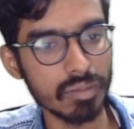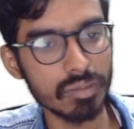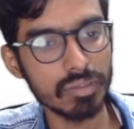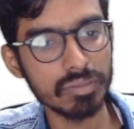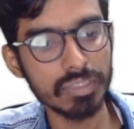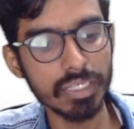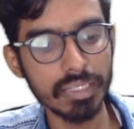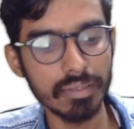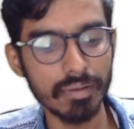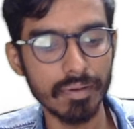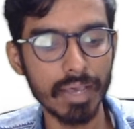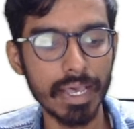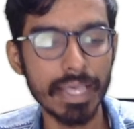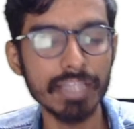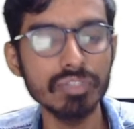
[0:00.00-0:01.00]
See,
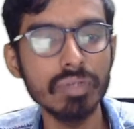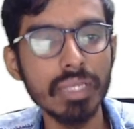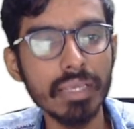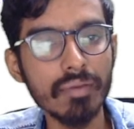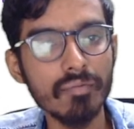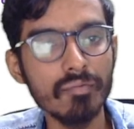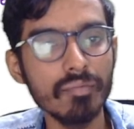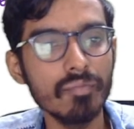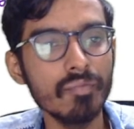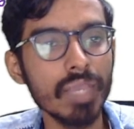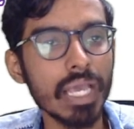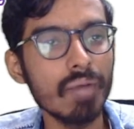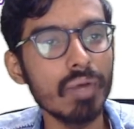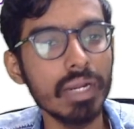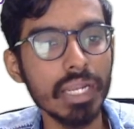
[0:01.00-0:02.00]
actually we
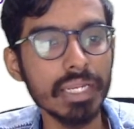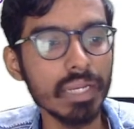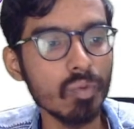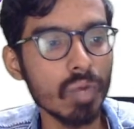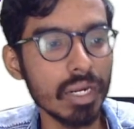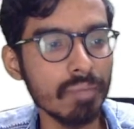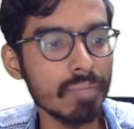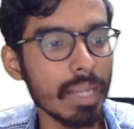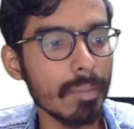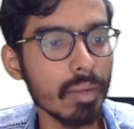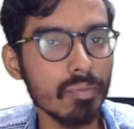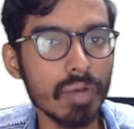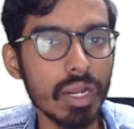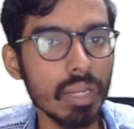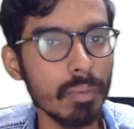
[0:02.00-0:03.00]
have only did one problem,
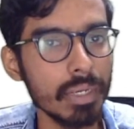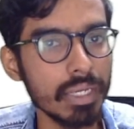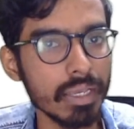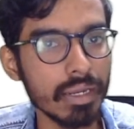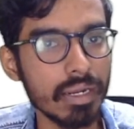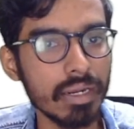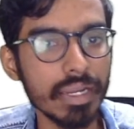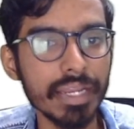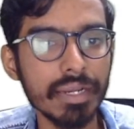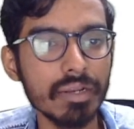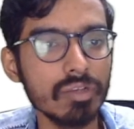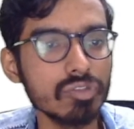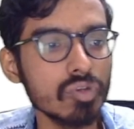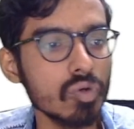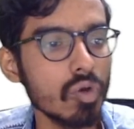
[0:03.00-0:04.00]
volume integral, right?
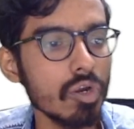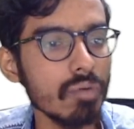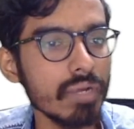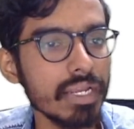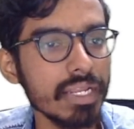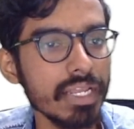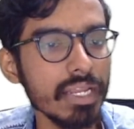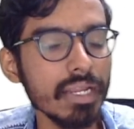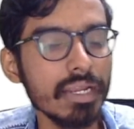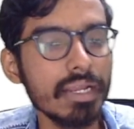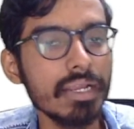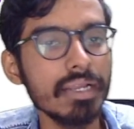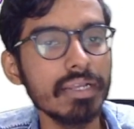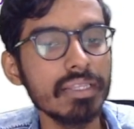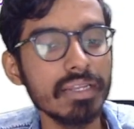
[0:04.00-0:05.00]
So don't worry.
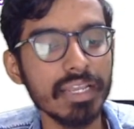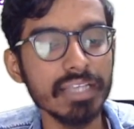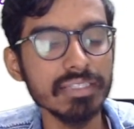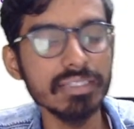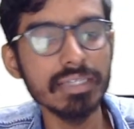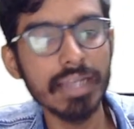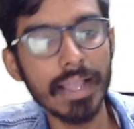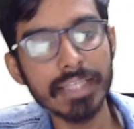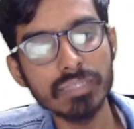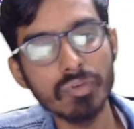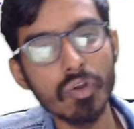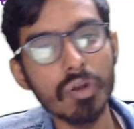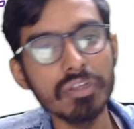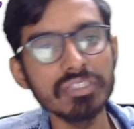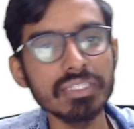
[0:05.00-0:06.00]
The next class we're
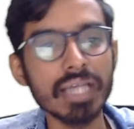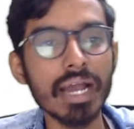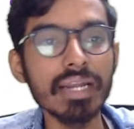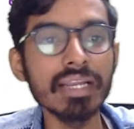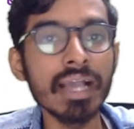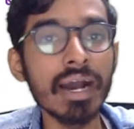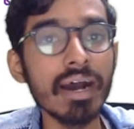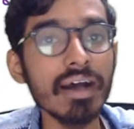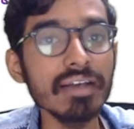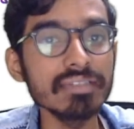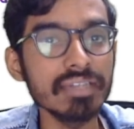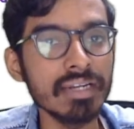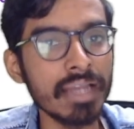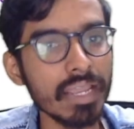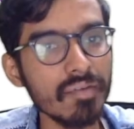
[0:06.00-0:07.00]
going to start Gauss
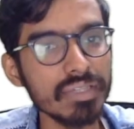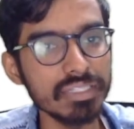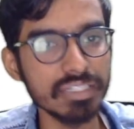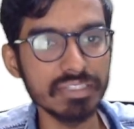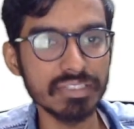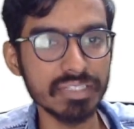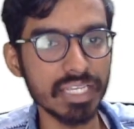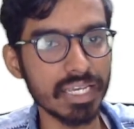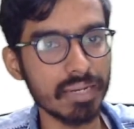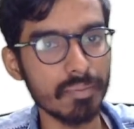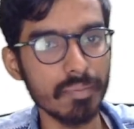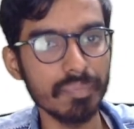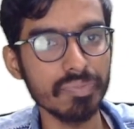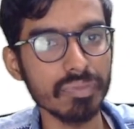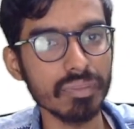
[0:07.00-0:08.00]
divergence theorem
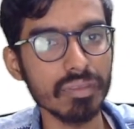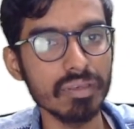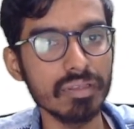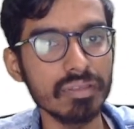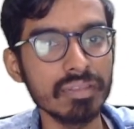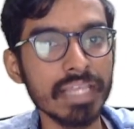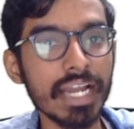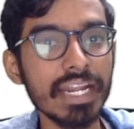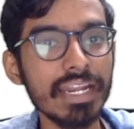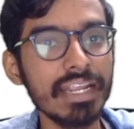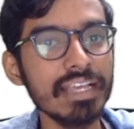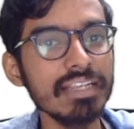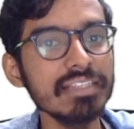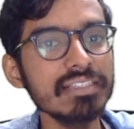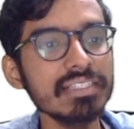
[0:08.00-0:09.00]
that
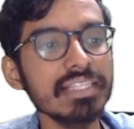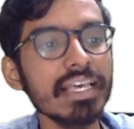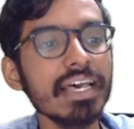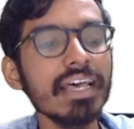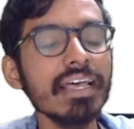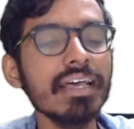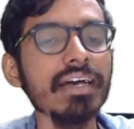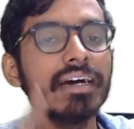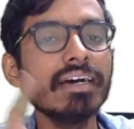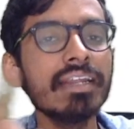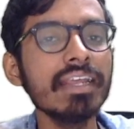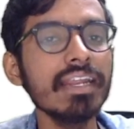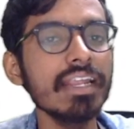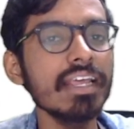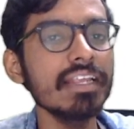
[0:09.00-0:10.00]
tells the
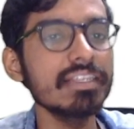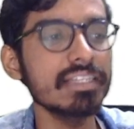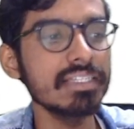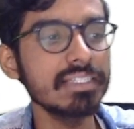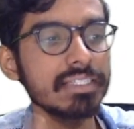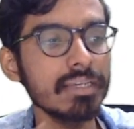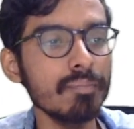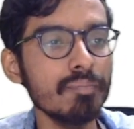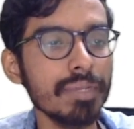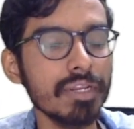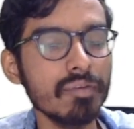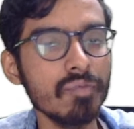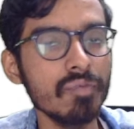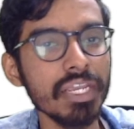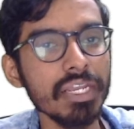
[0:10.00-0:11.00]
relationship
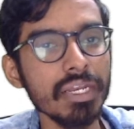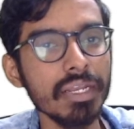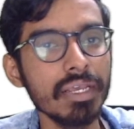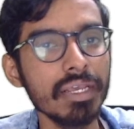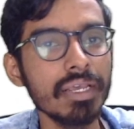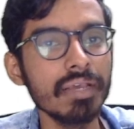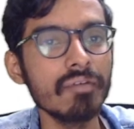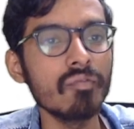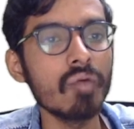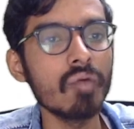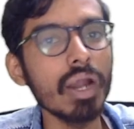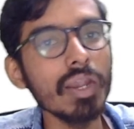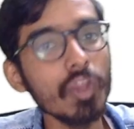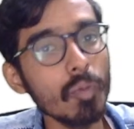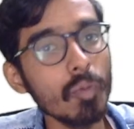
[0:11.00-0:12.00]
between
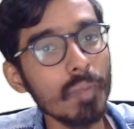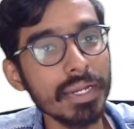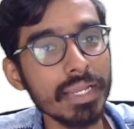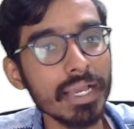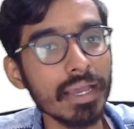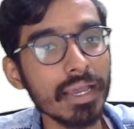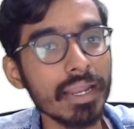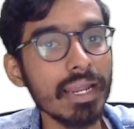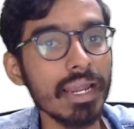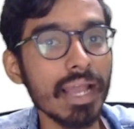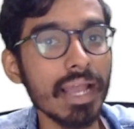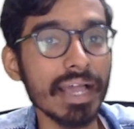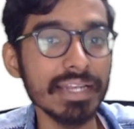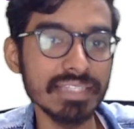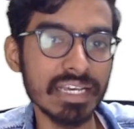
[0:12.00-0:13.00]
volume integral
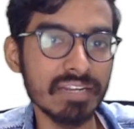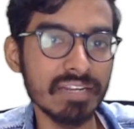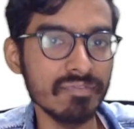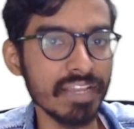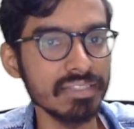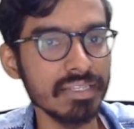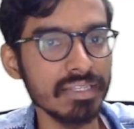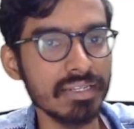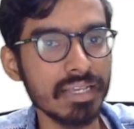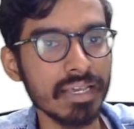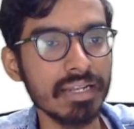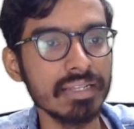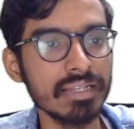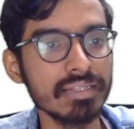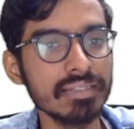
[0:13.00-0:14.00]
and surface
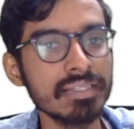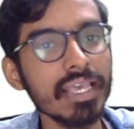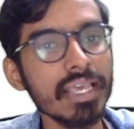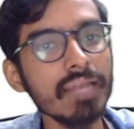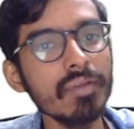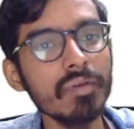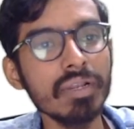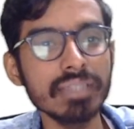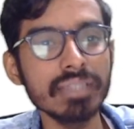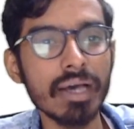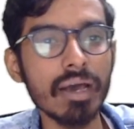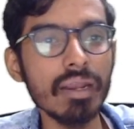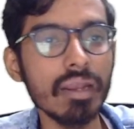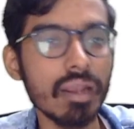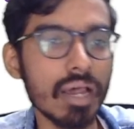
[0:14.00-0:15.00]
integral. There we will
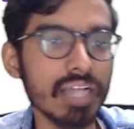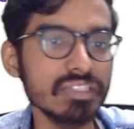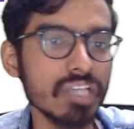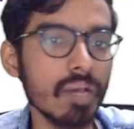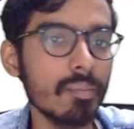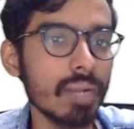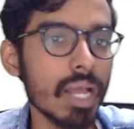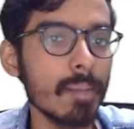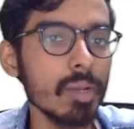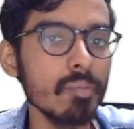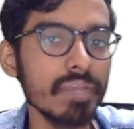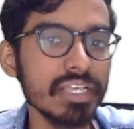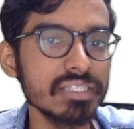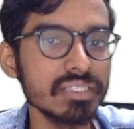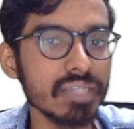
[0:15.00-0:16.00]
solve lots of problems
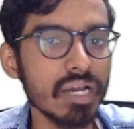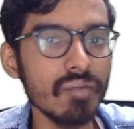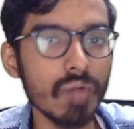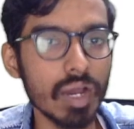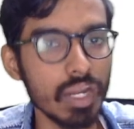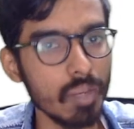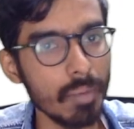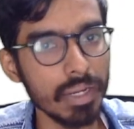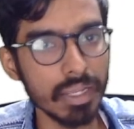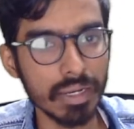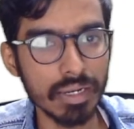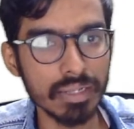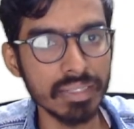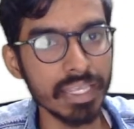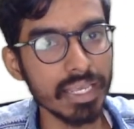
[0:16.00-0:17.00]
based on volume integral
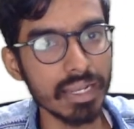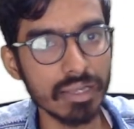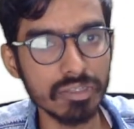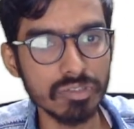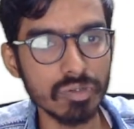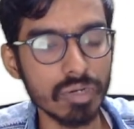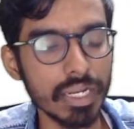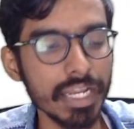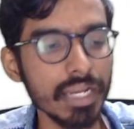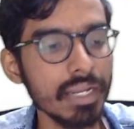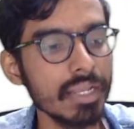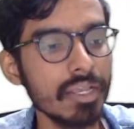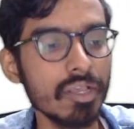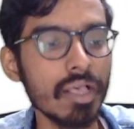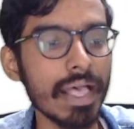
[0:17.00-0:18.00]
there also, right?
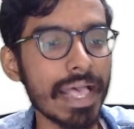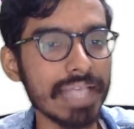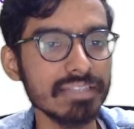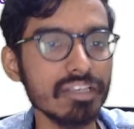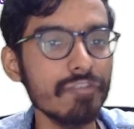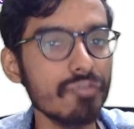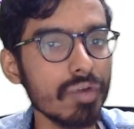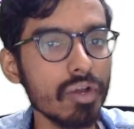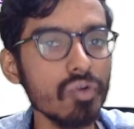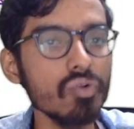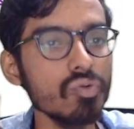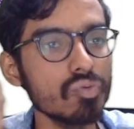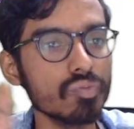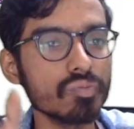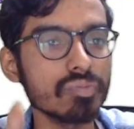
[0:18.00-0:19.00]
As of now,
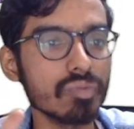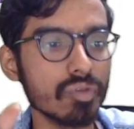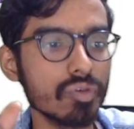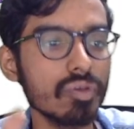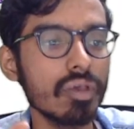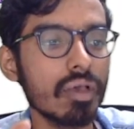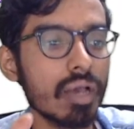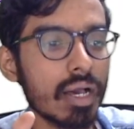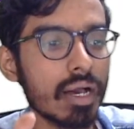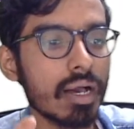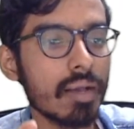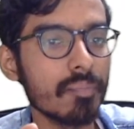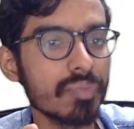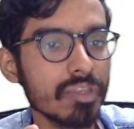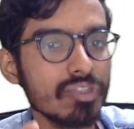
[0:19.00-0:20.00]

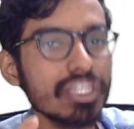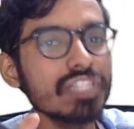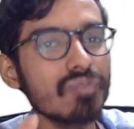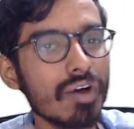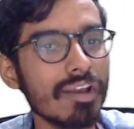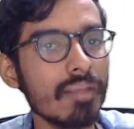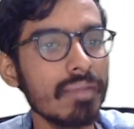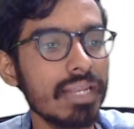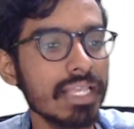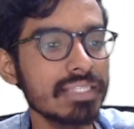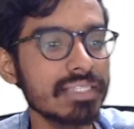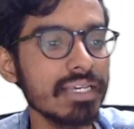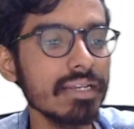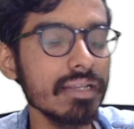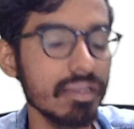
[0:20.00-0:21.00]
you just follow the
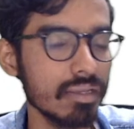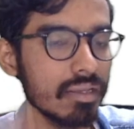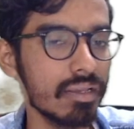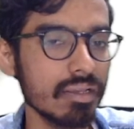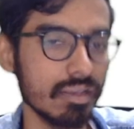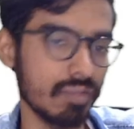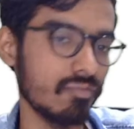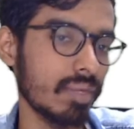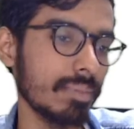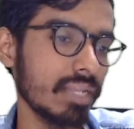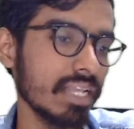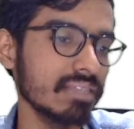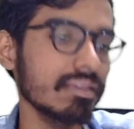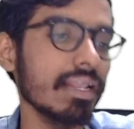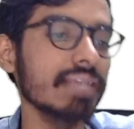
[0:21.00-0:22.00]
lecture. From the
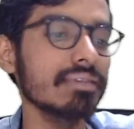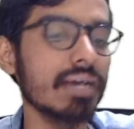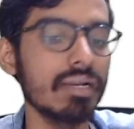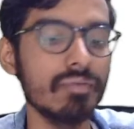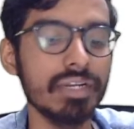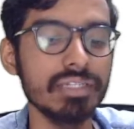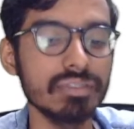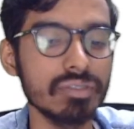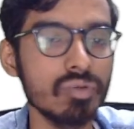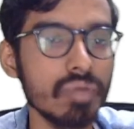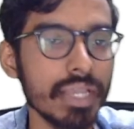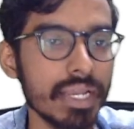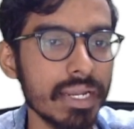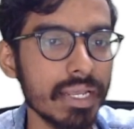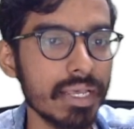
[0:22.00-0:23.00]
next class onwards, you
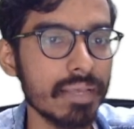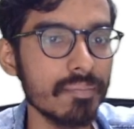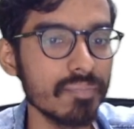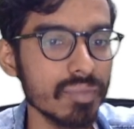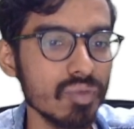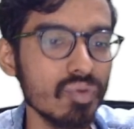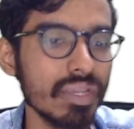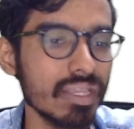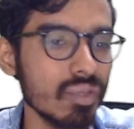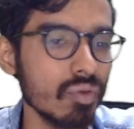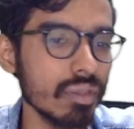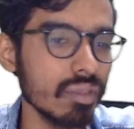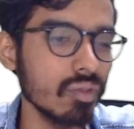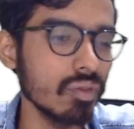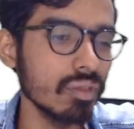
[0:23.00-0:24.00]
can
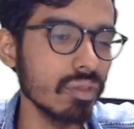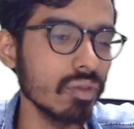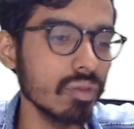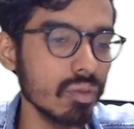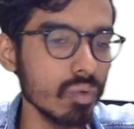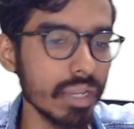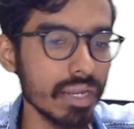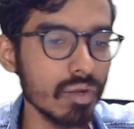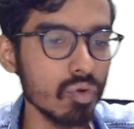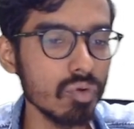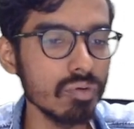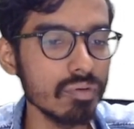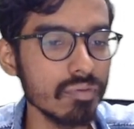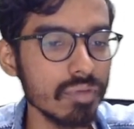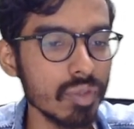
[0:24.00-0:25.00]
you can
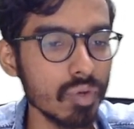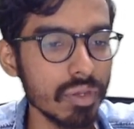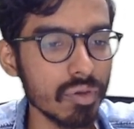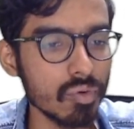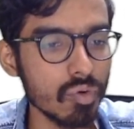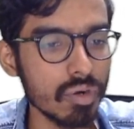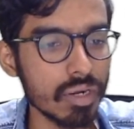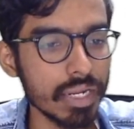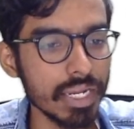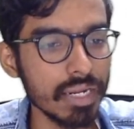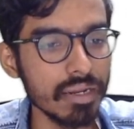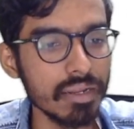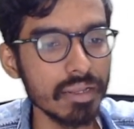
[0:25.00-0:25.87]
do in your own, right?